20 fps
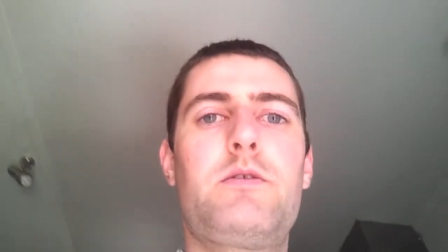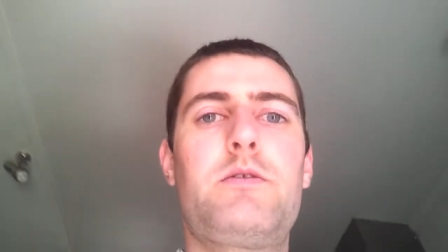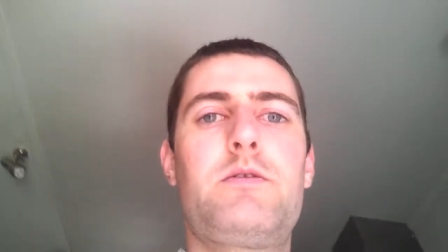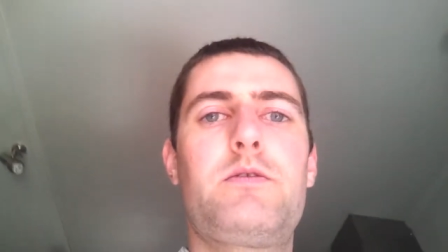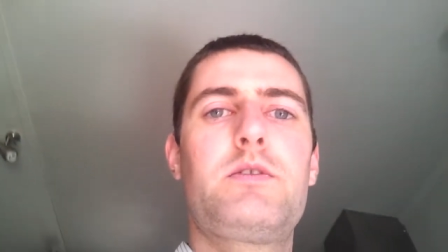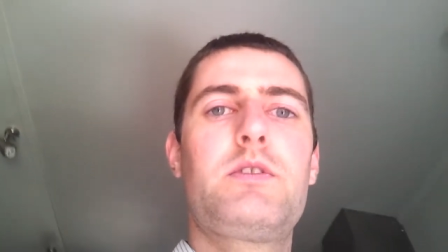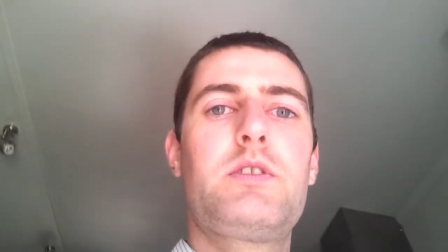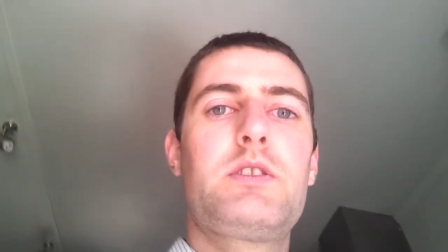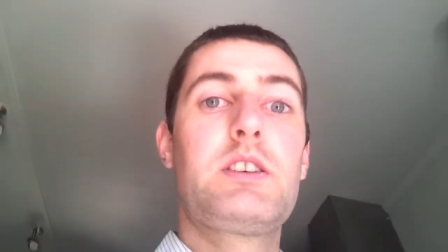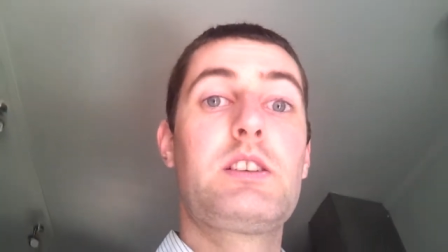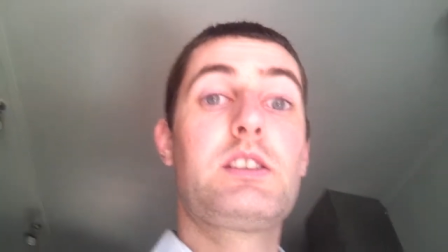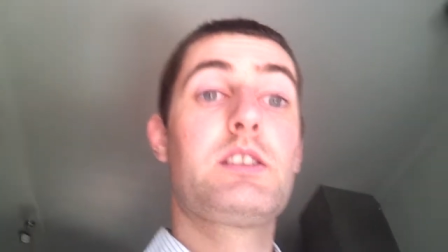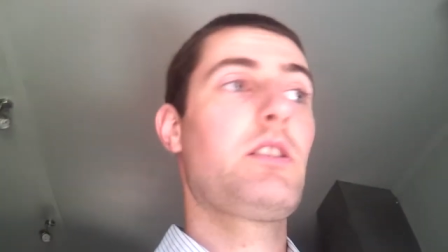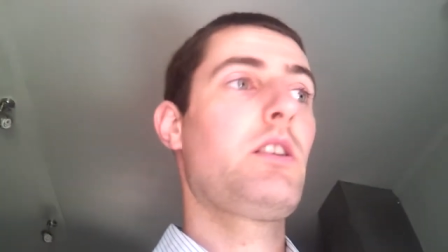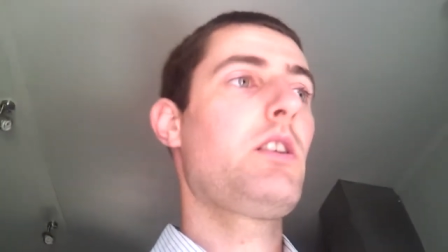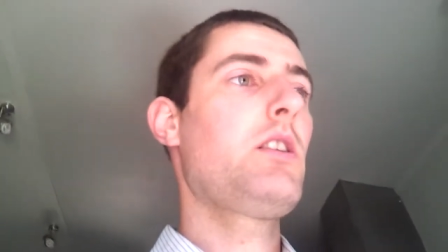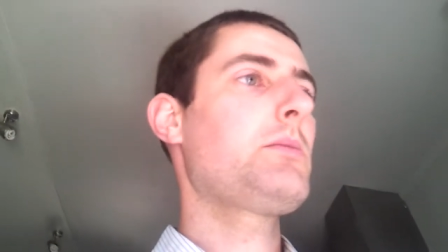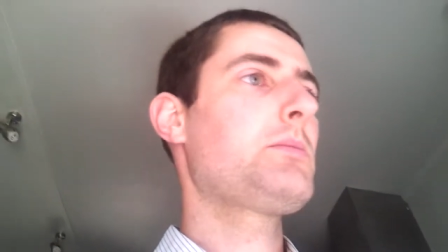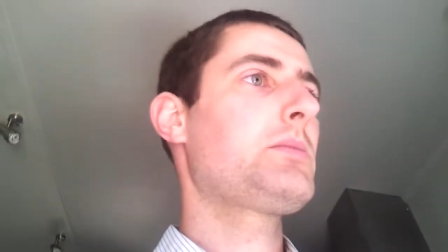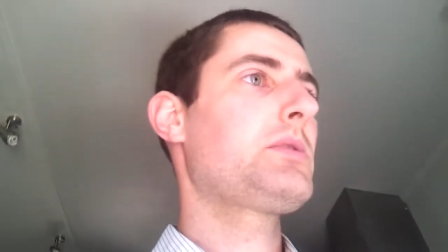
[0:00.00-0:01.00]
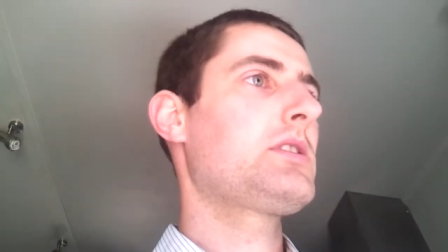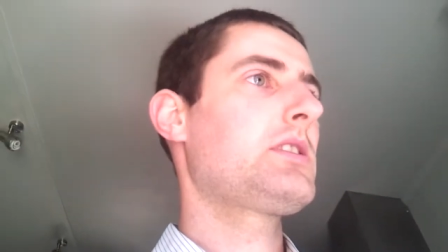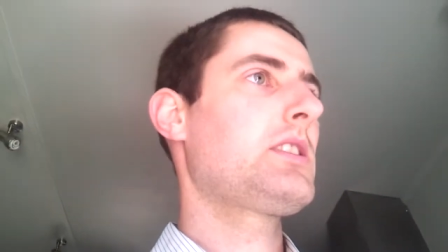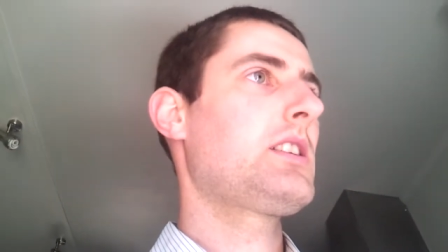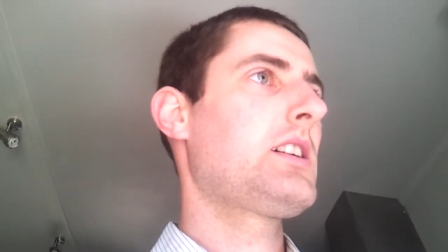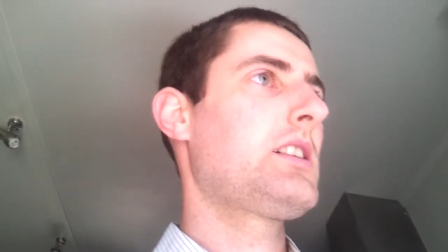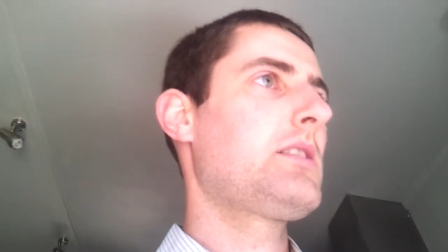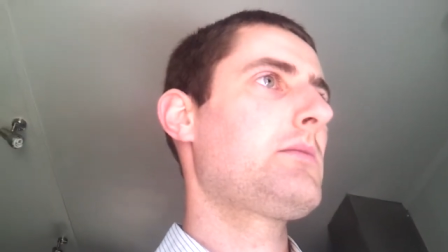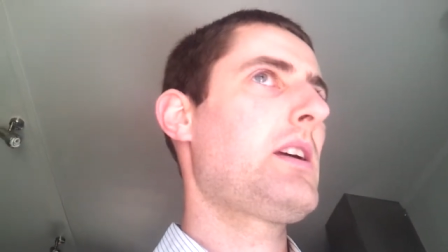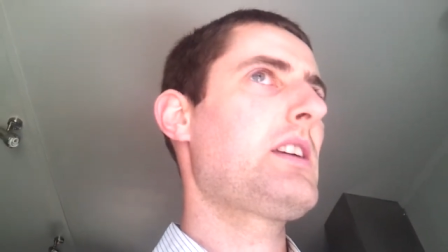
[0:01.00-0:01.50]
of New Zealand Hops
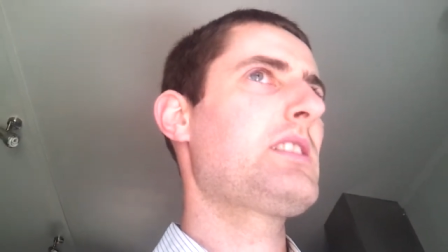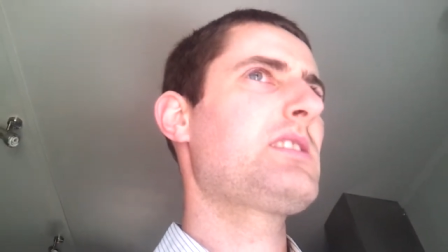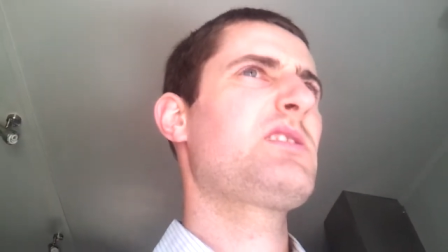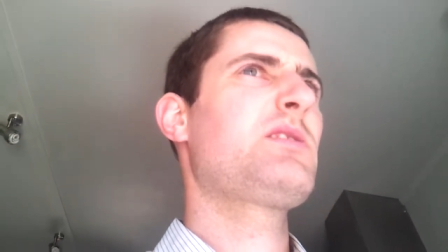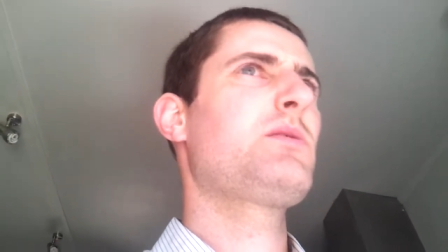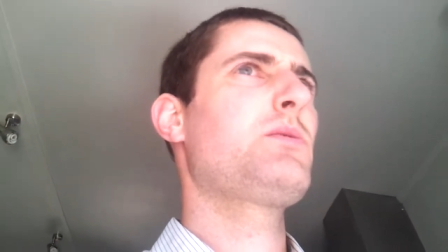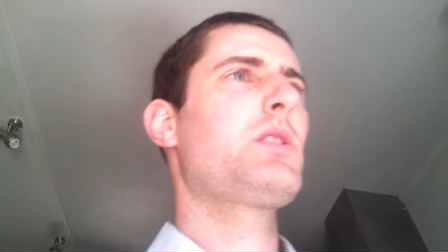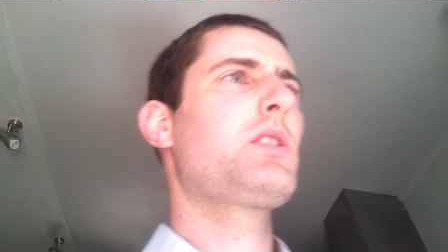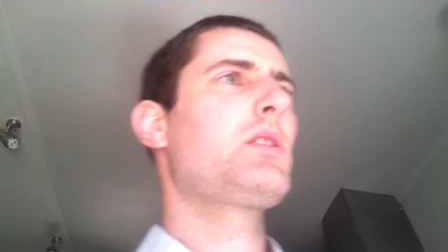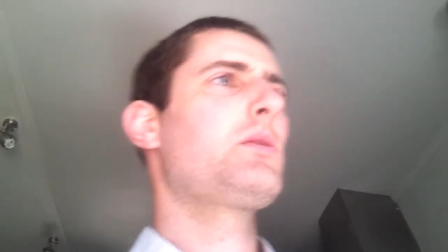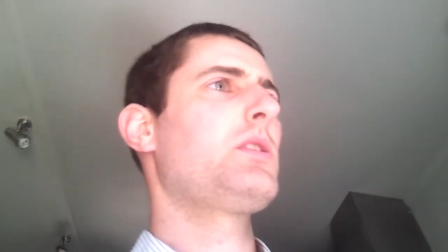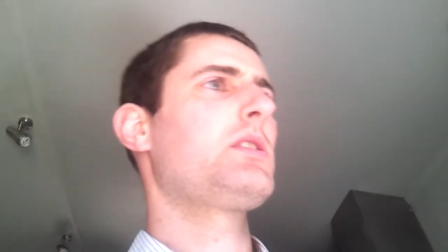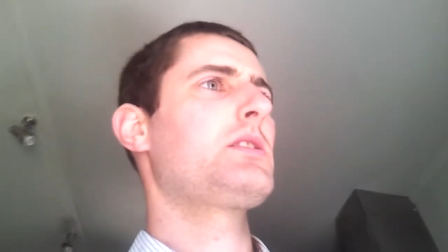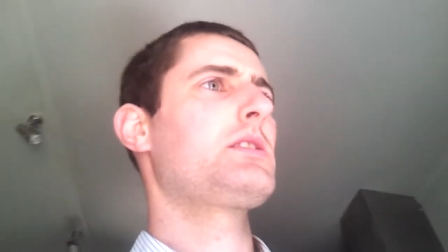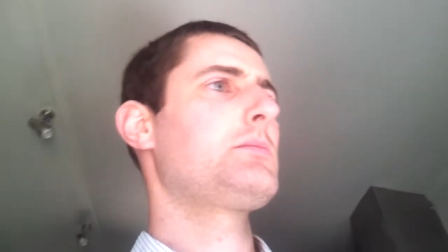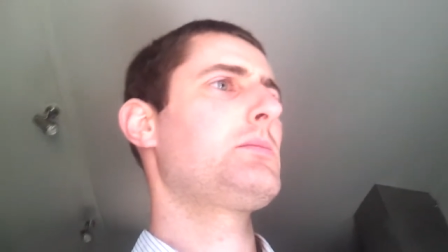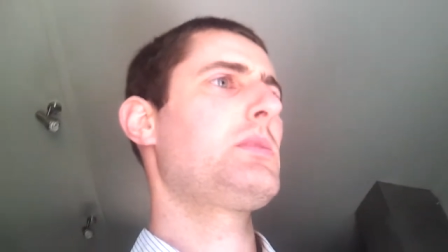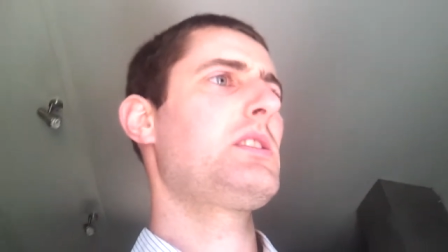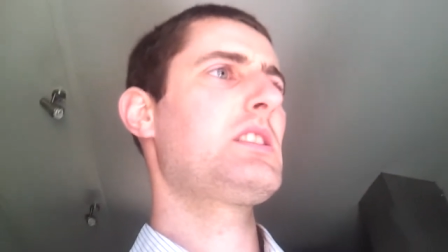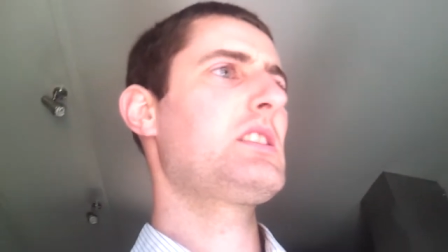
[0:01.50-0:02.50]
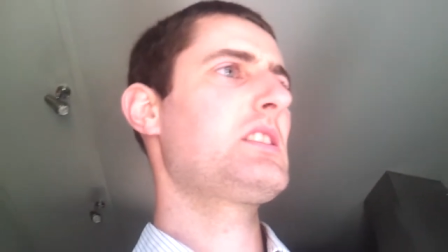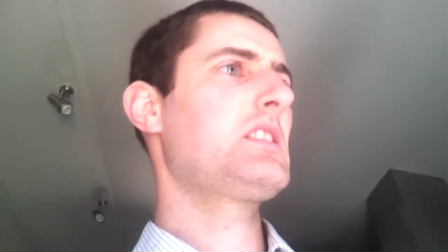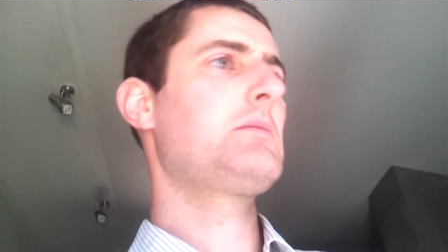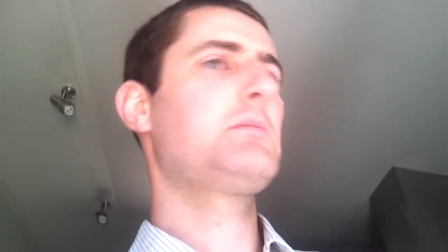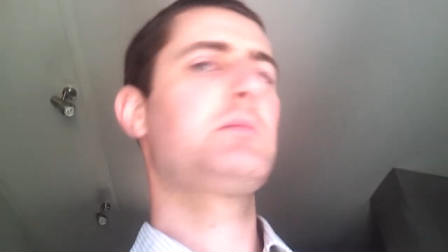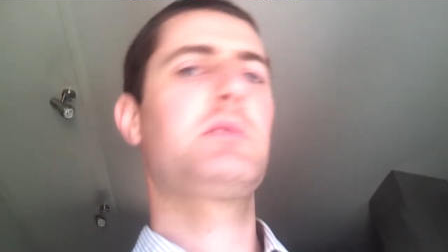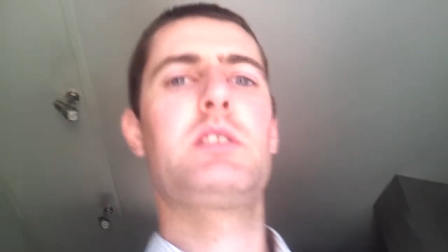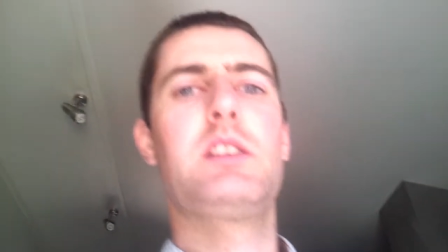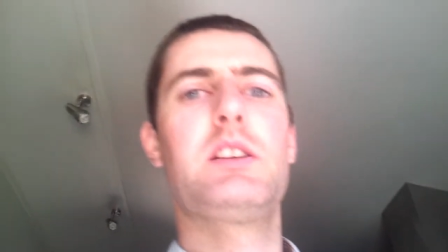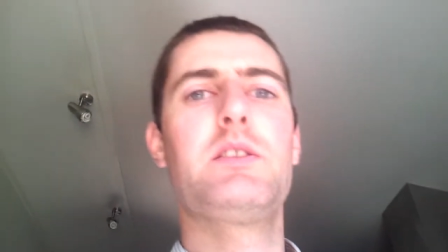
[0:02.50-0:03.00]
um, as to where he wants me to
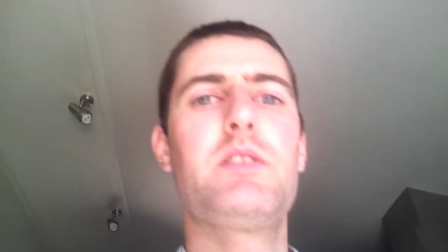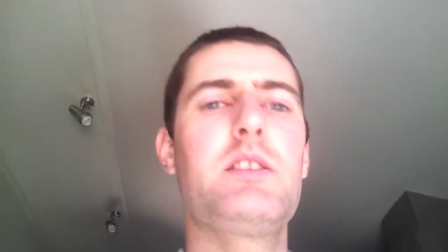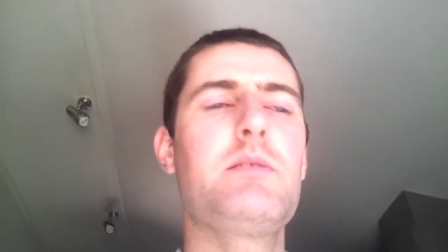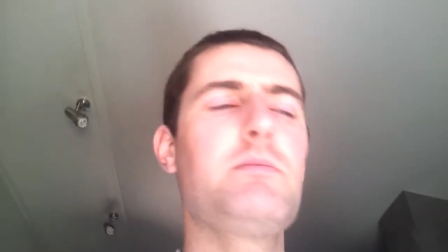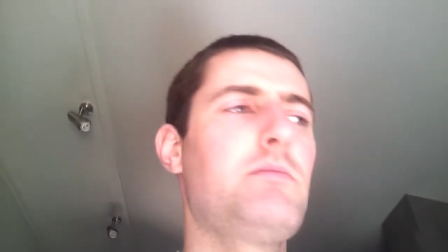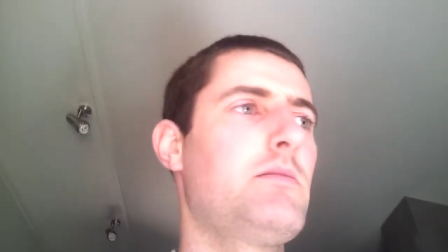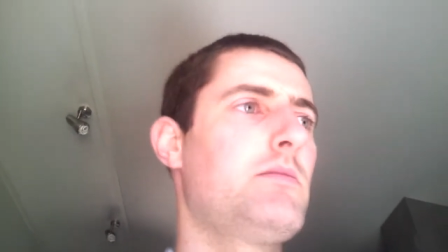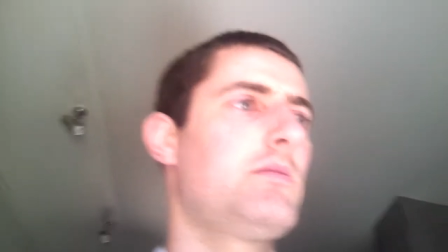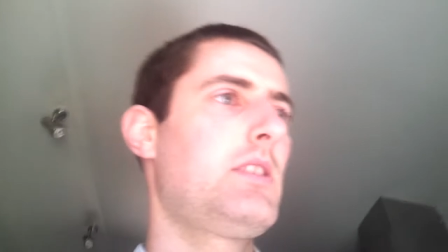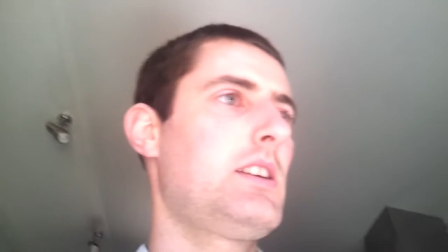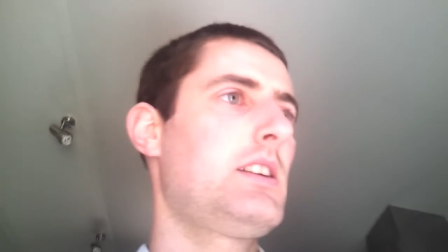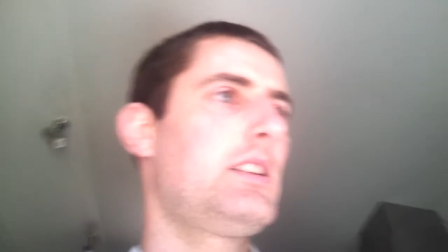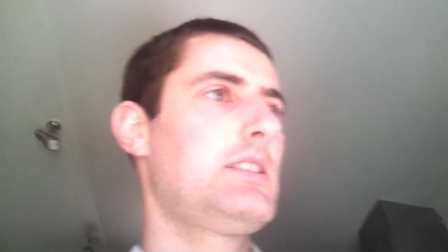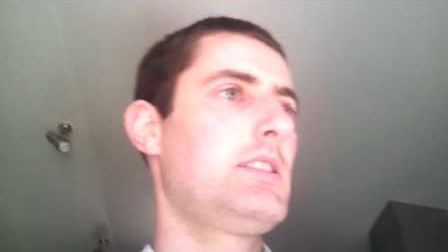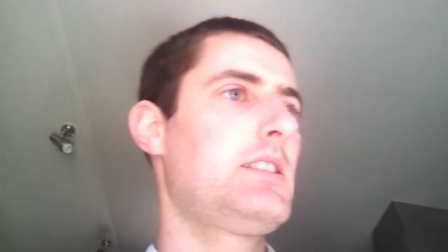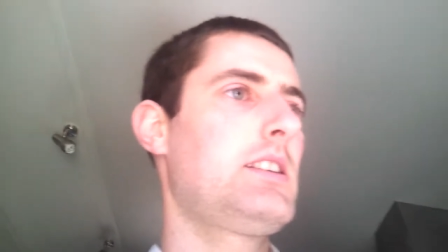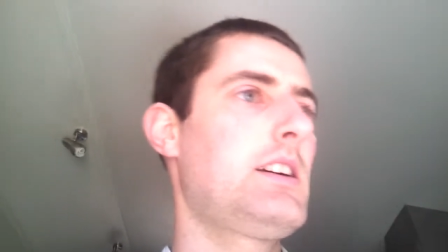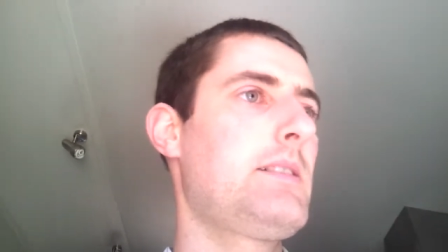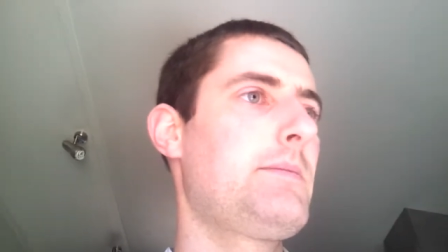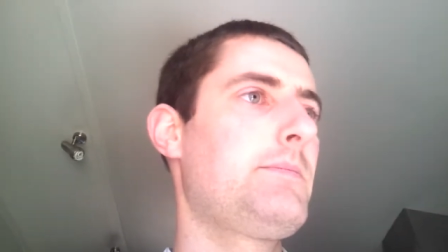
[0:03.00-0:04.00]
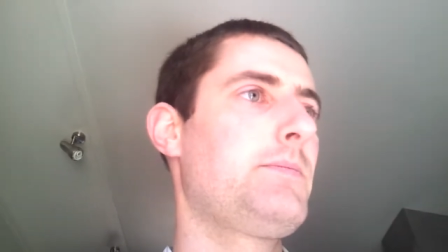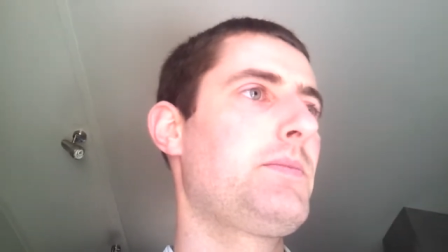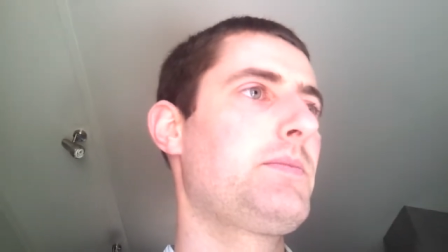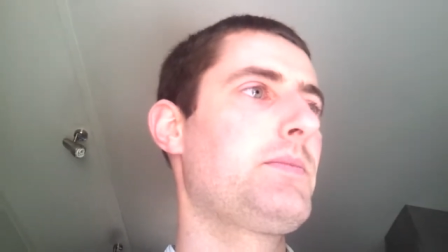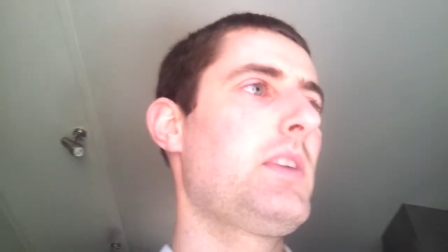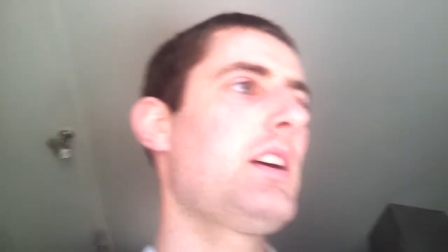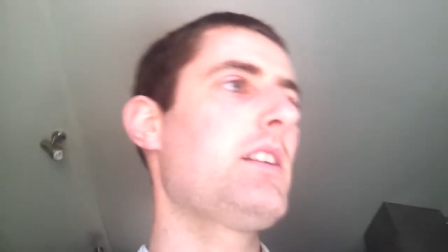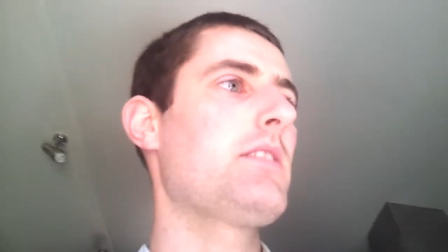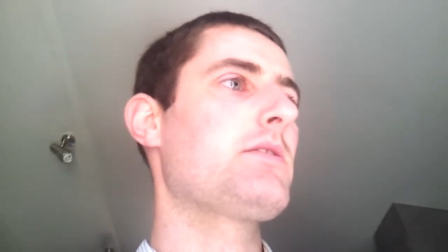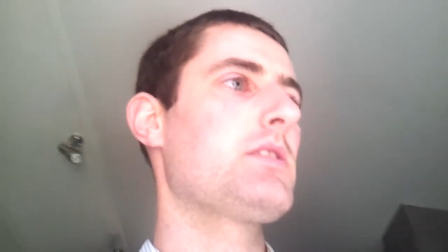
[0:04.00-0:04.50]
deliver them. And um,
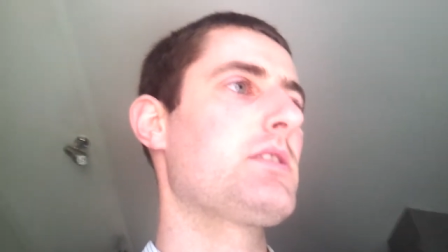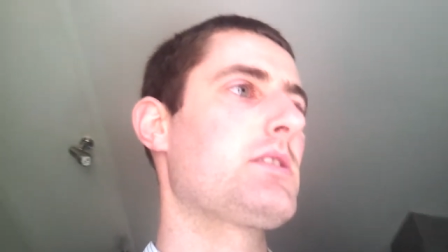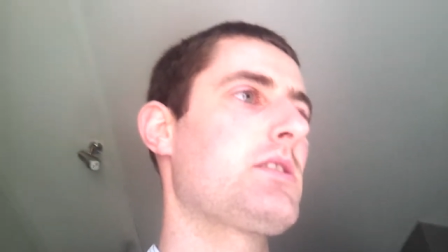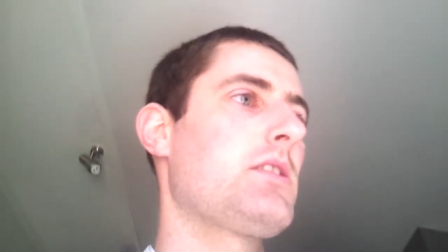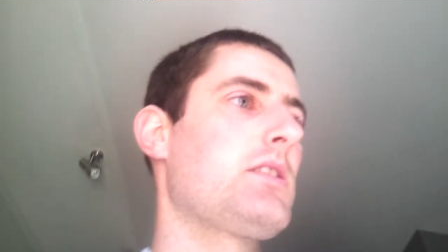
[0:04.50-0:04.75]
yeah, I've just